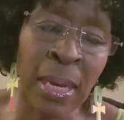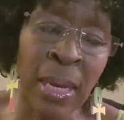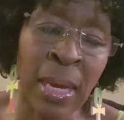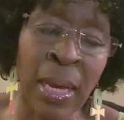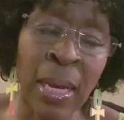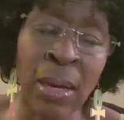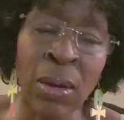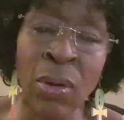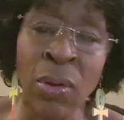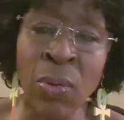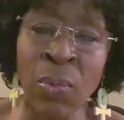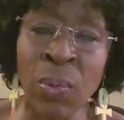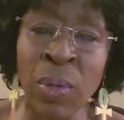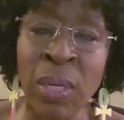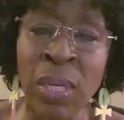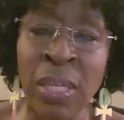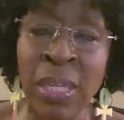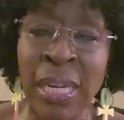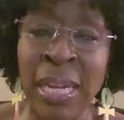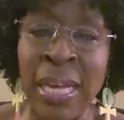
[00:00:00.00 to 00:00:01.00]
Oh,
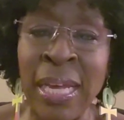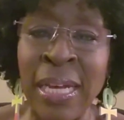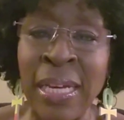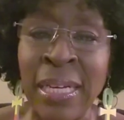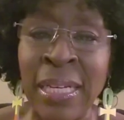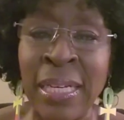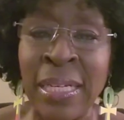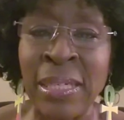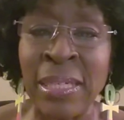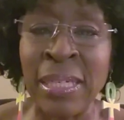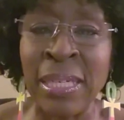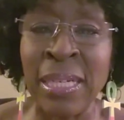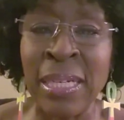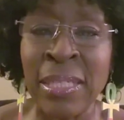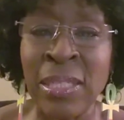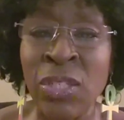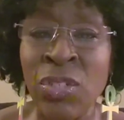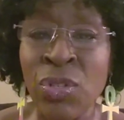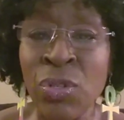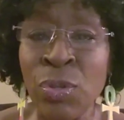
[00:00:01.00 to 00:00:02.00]
well, I
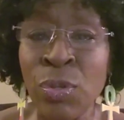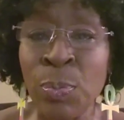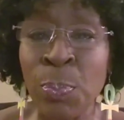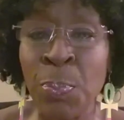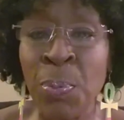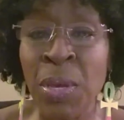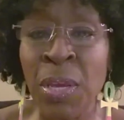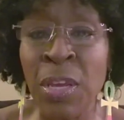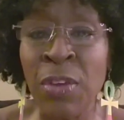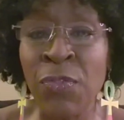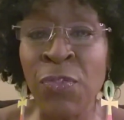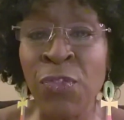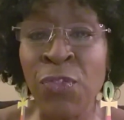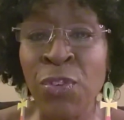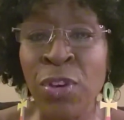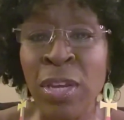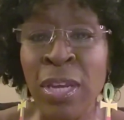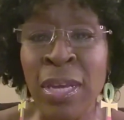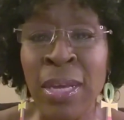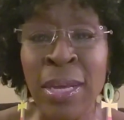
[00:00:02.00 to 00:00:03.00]
got to be
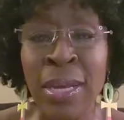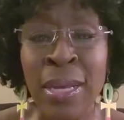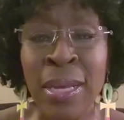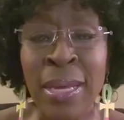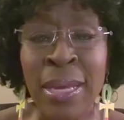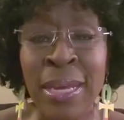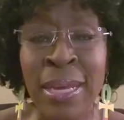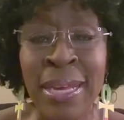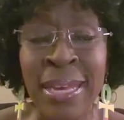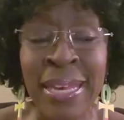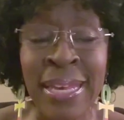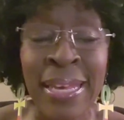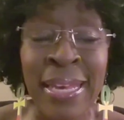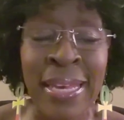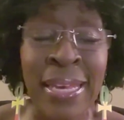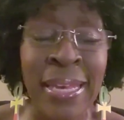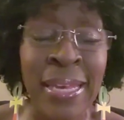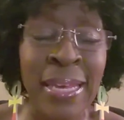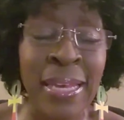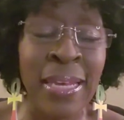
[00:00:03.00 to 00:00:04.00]

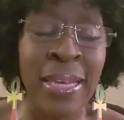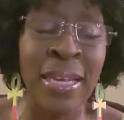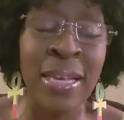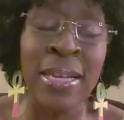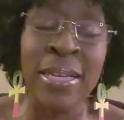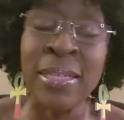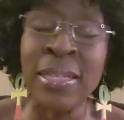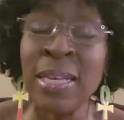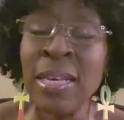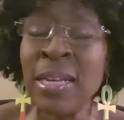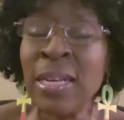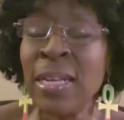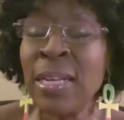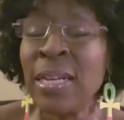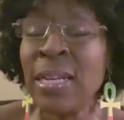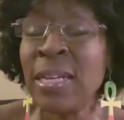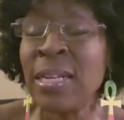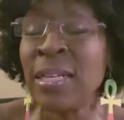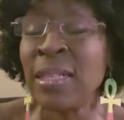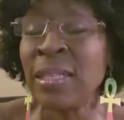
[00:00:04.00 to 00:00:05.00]
free da da
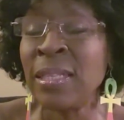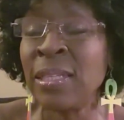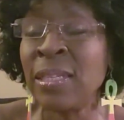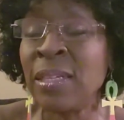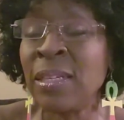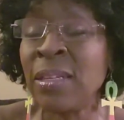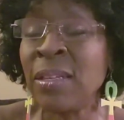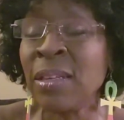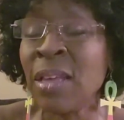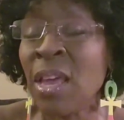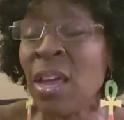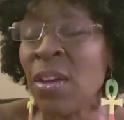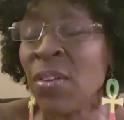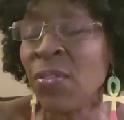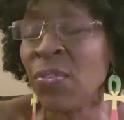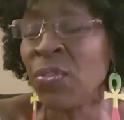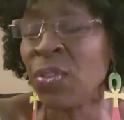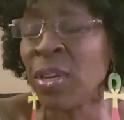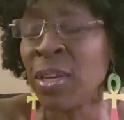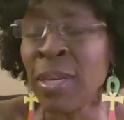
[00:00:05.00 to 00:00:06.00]
da da,
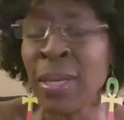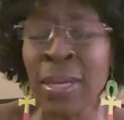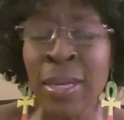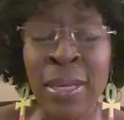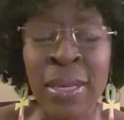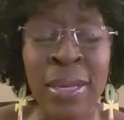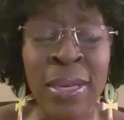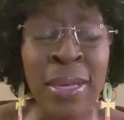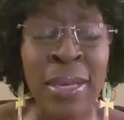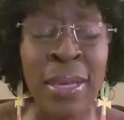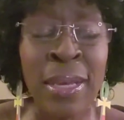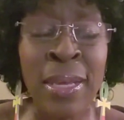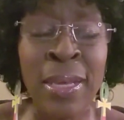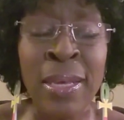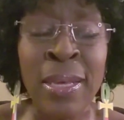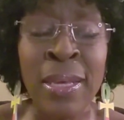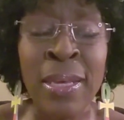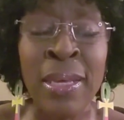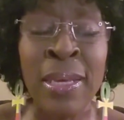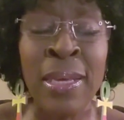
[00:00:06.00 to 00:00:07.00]

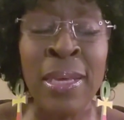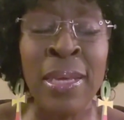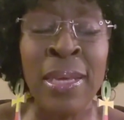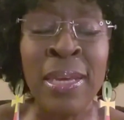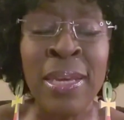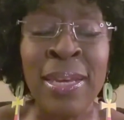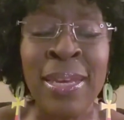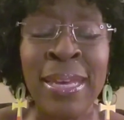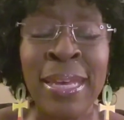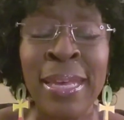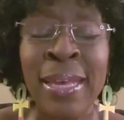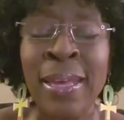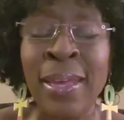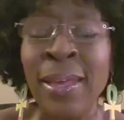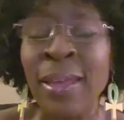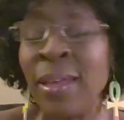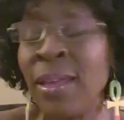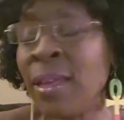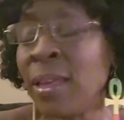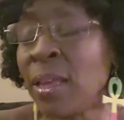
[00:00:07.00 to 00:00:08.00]

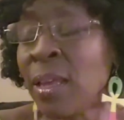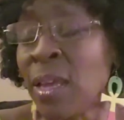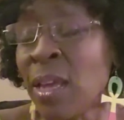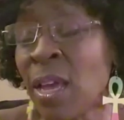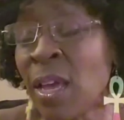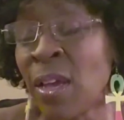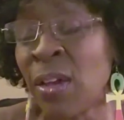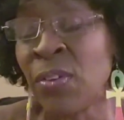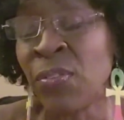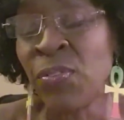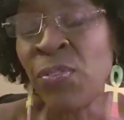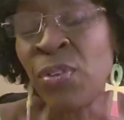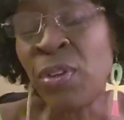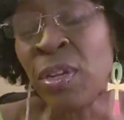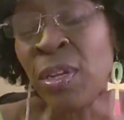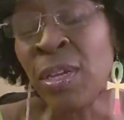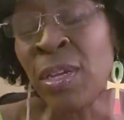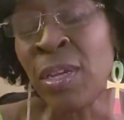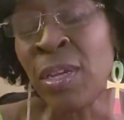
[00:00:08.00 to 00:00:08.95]
free, free.